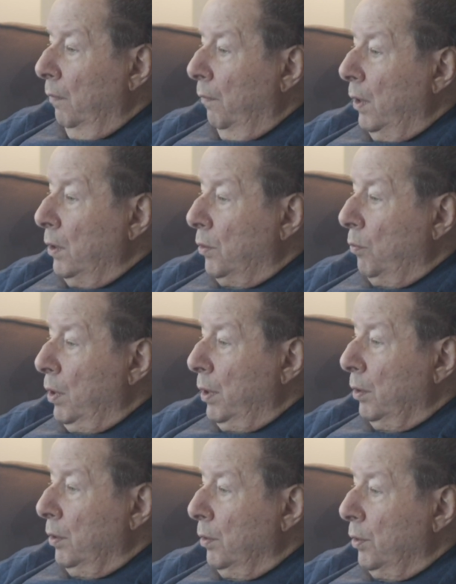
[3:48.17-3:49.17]
Phase
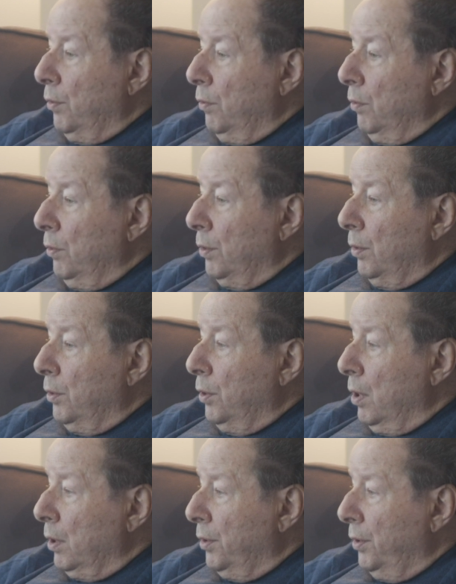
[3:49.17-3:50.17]
one concerns the
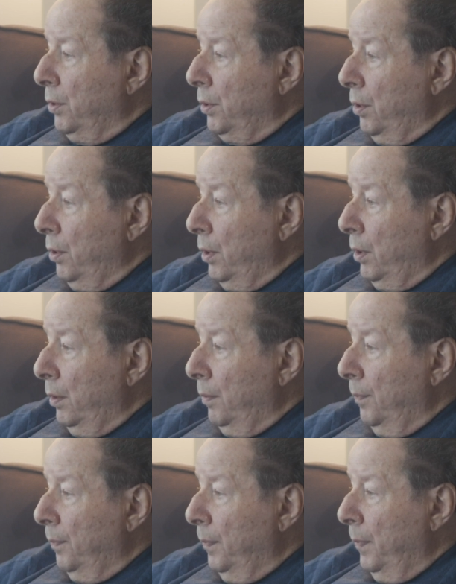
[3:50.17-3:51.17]
toxicity
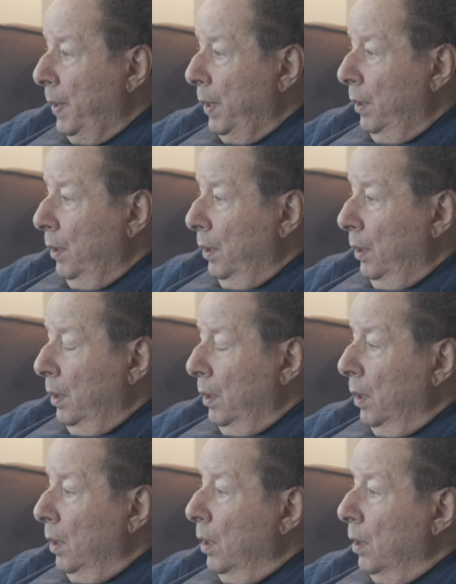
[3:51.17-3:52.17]

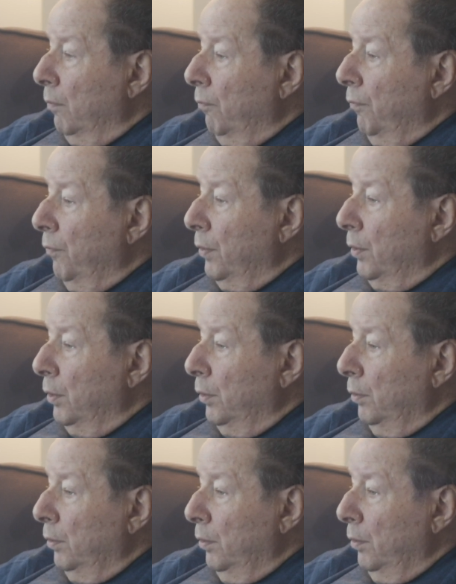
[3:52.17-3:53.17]
of the